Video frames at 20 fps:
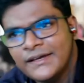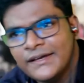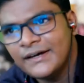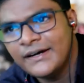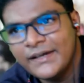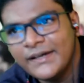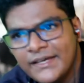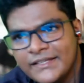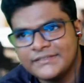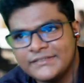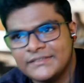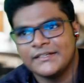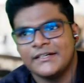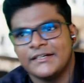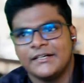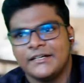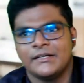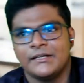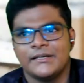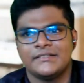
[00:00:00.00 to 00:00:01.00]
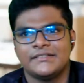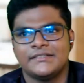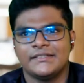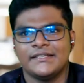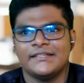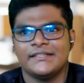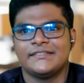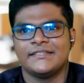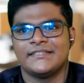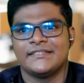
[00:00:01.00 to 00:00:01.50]
uh, it's, a, it's,
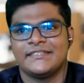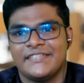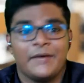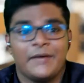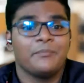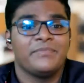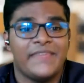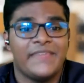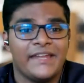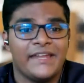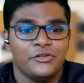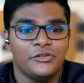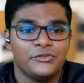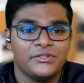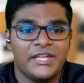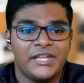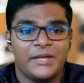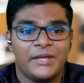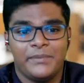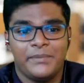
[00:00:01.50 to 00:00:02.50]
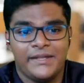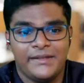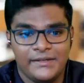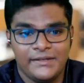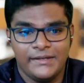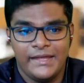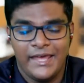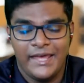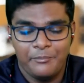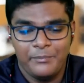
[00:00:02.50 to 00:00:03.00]
it's a step that you should embed,
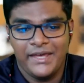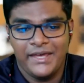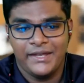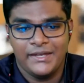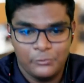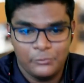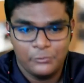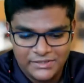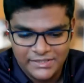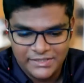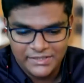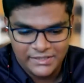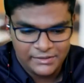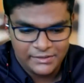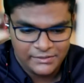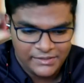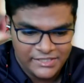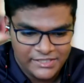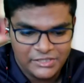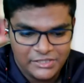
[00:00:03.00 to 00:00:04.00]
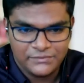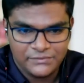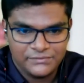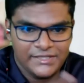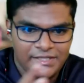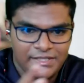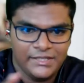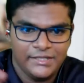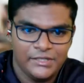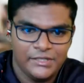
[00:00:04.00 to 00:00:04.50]
it, embed within each of
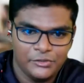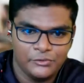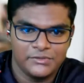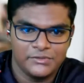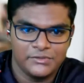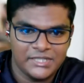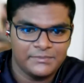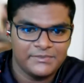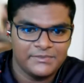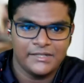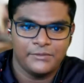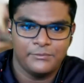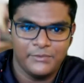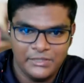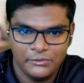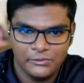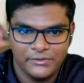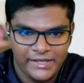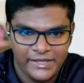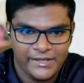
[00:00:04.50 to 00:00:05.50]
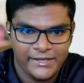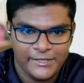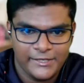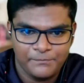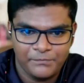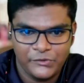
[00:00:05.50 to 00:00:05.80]
the, you know, steps that we look at.